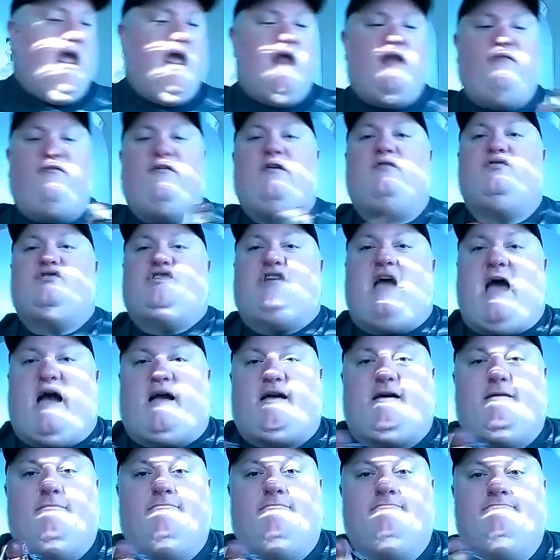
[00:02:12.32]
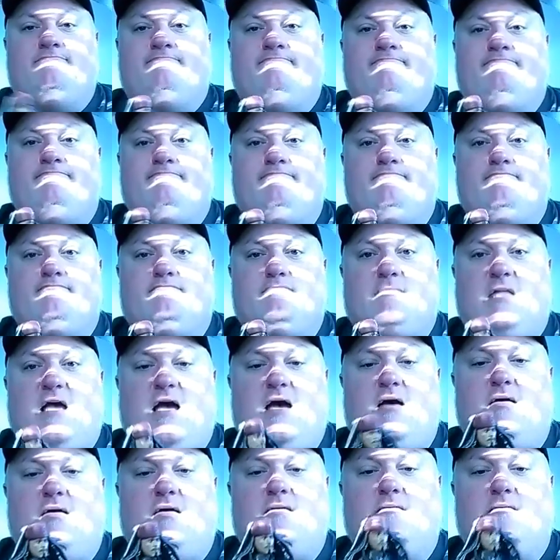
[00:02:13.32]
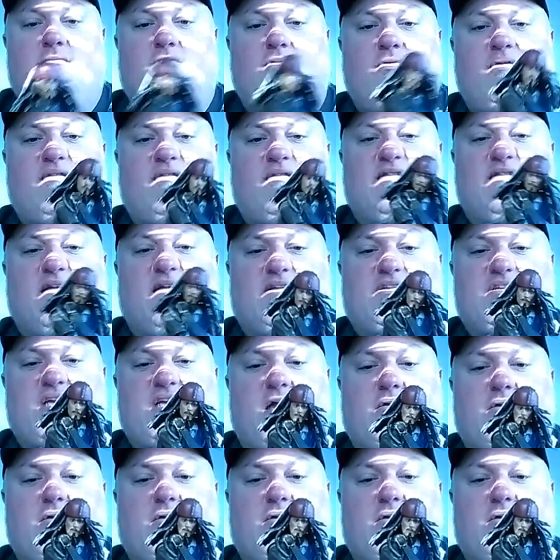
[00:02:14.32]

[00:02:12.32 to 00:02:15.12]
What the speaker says: I found Jack. Huh? Who doesn't like Jack?